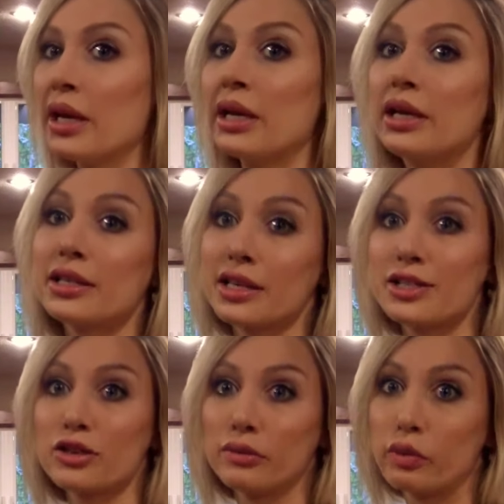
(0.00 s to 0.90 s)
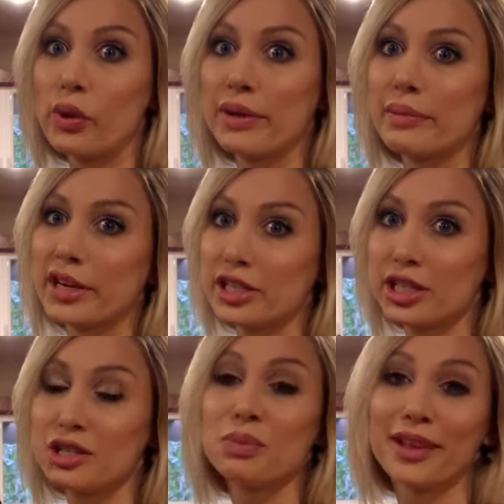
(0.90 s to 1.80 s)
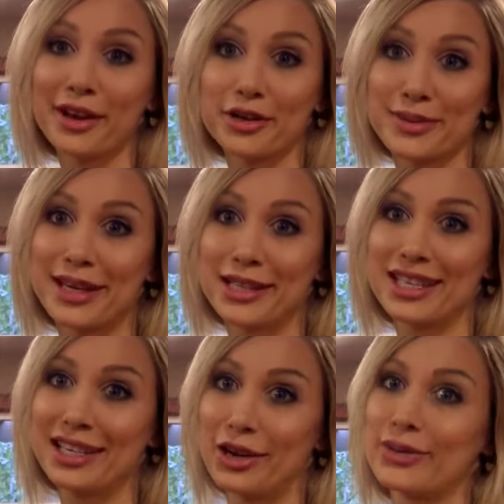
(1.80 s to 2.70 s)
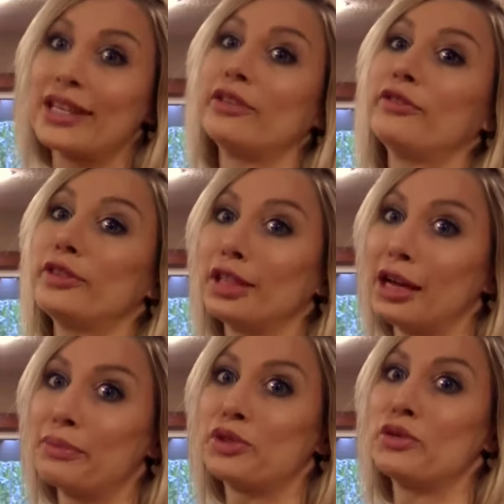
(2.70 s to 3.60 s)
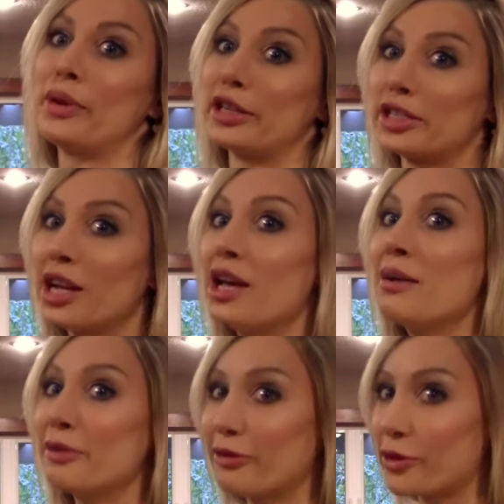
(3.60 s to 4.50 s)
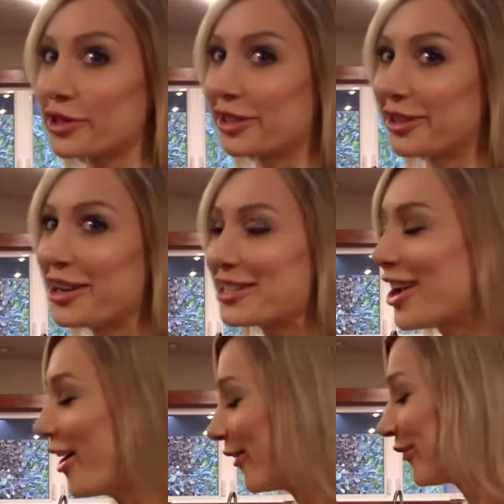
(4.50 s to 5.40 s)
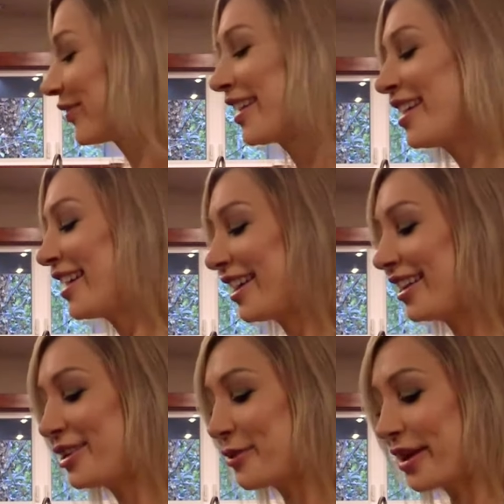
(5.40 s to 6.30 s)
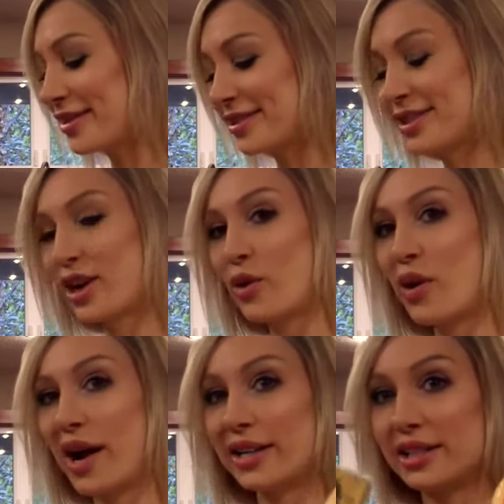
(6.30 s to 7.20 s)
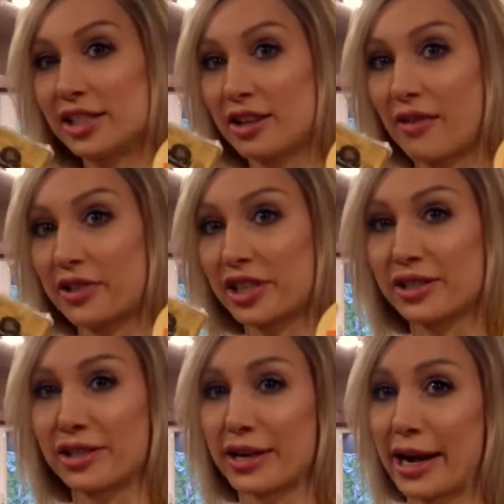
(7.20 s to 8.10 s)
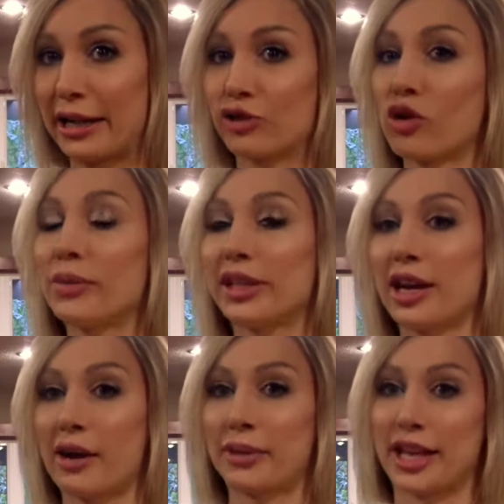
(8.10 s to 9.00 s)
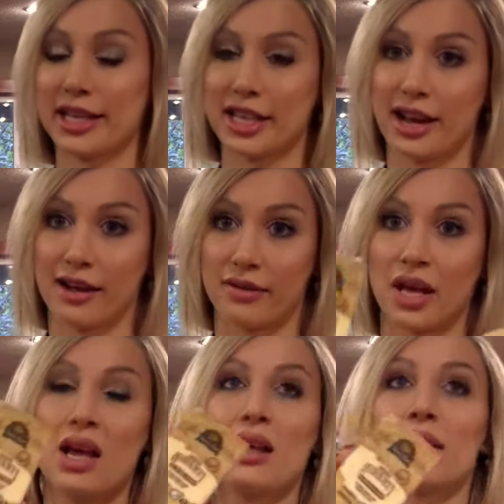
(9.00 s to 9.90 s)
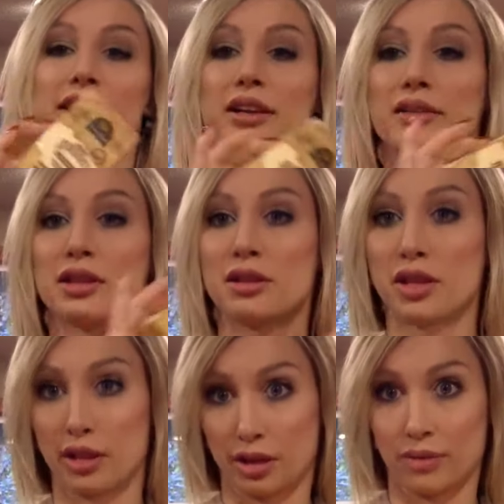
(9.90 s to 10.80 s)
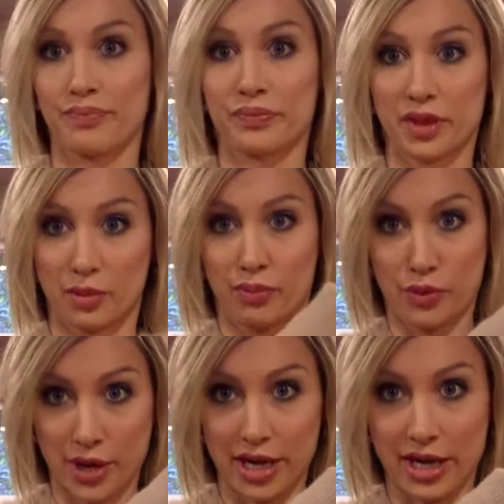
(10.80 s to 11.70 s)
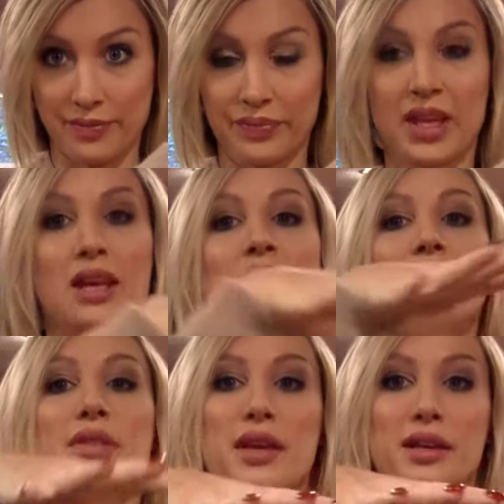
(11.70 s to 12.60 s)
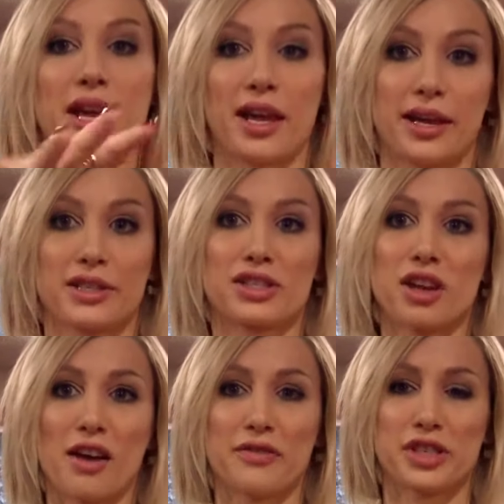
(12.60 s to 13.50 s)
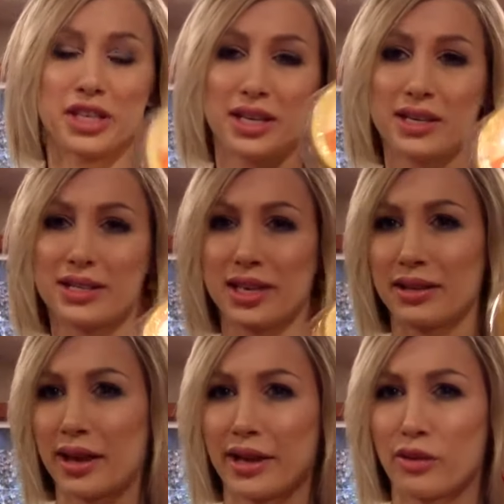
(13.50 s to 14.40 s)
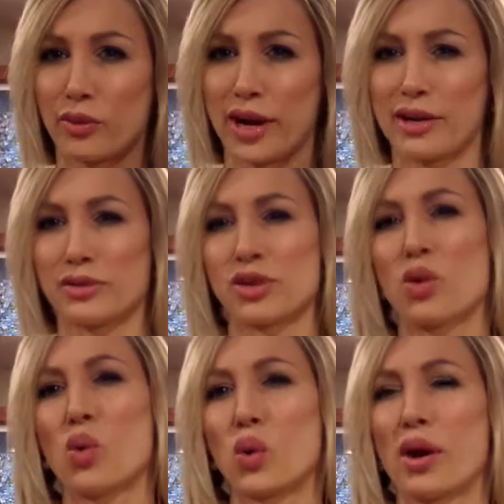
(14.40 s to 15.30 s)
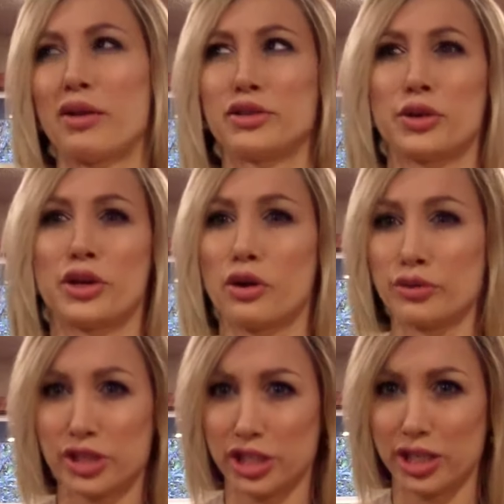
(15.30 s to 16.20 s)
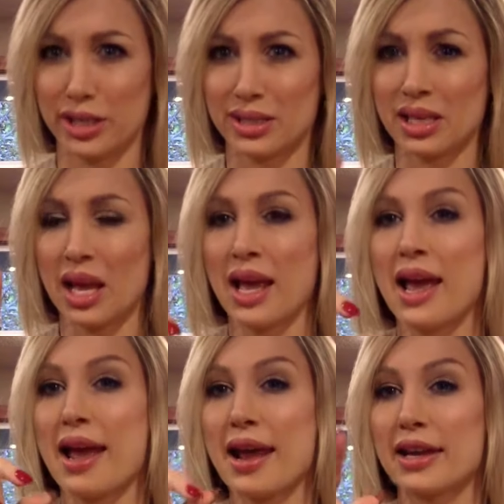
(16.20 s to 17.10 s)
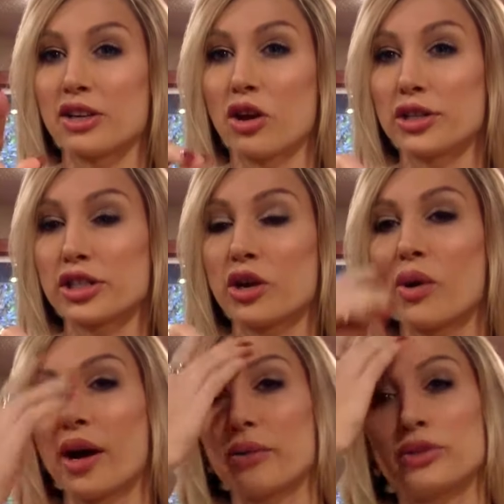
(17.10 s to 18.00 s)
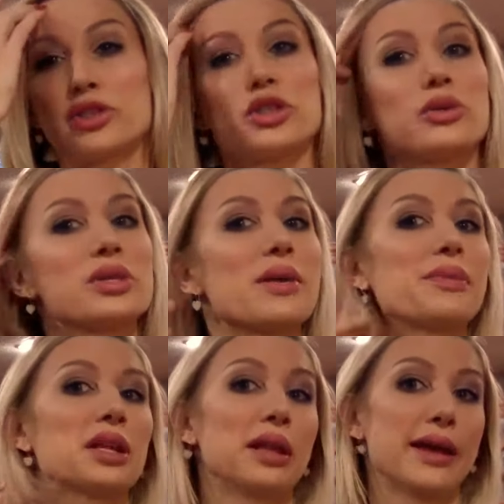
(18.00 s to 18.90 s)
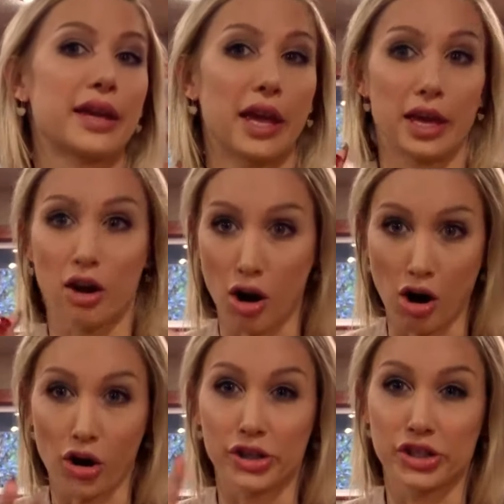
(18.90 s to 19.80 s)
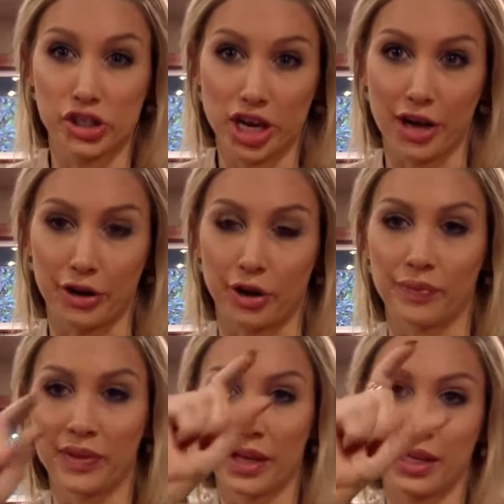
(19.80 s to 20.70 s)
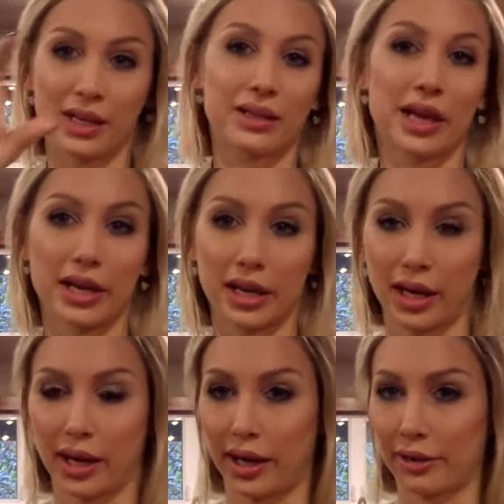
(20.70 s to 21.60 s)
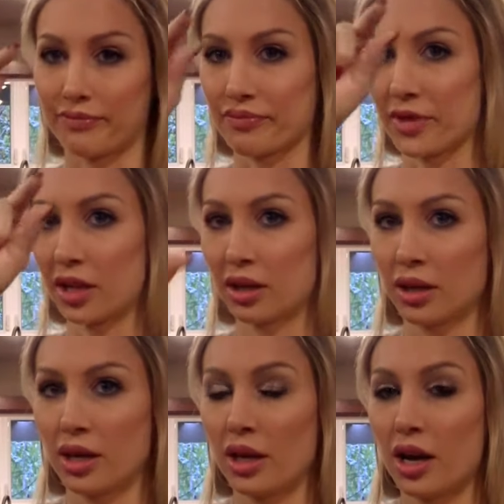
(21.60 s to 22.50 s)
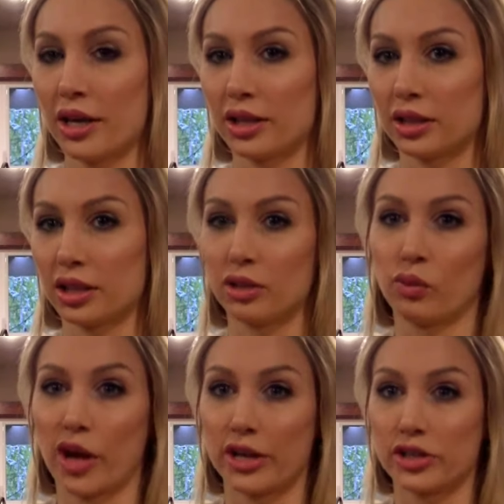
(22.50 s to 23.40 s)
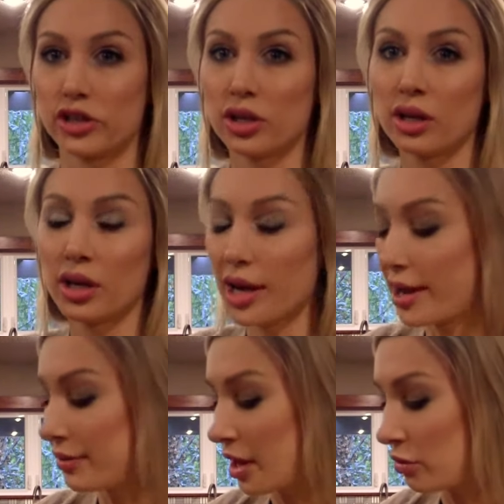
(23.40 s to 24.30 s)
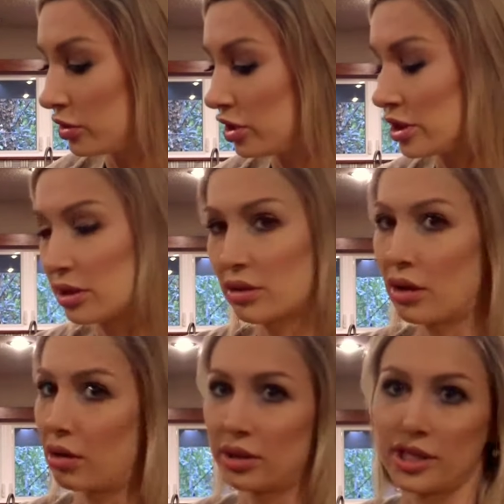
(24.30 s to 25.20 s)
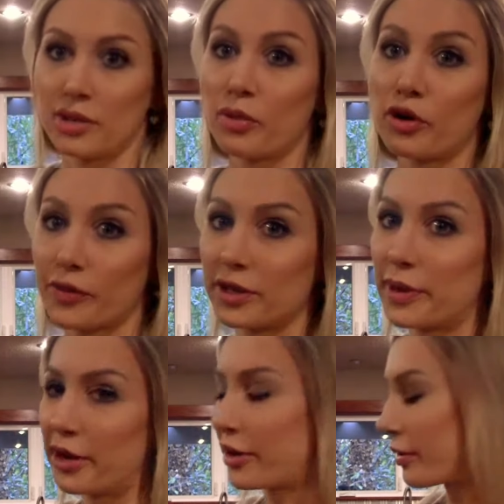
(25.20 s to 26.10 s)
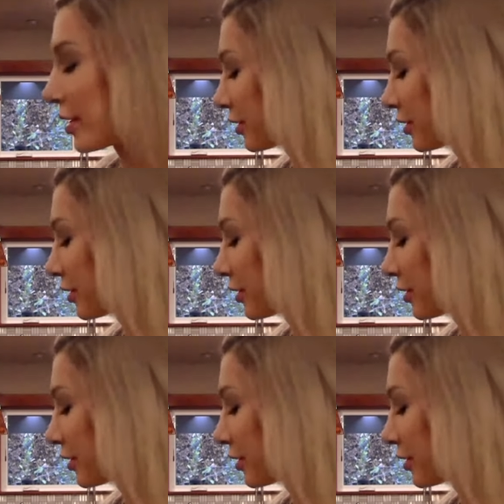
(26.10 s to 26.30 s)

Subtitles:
he tends to avoid my cheese platters because he knows he'll fill up too much before dinner. So anyways, so I did soft cheeses tonight. Normally I would like to have like the brie, then a soft cheese in like a round, or I'll do a goat's cheese. And also I will do something like a hard cheddar in like in a little wedge. And that would just, oh, that's a perfect pairing right